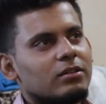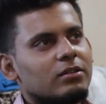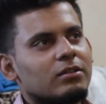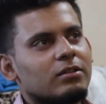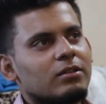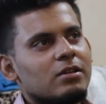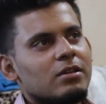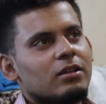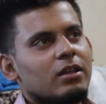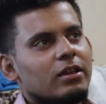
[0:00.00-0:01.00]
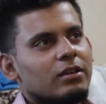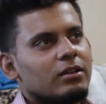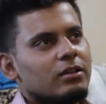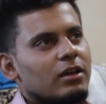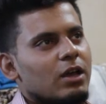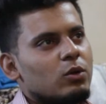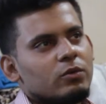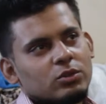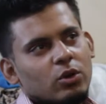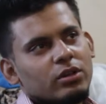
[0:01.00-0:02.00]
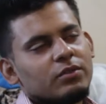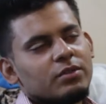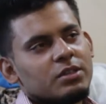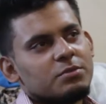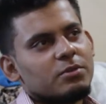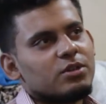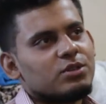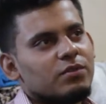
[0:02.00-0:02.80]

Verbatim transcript: uh, like uh, I always got in inspiration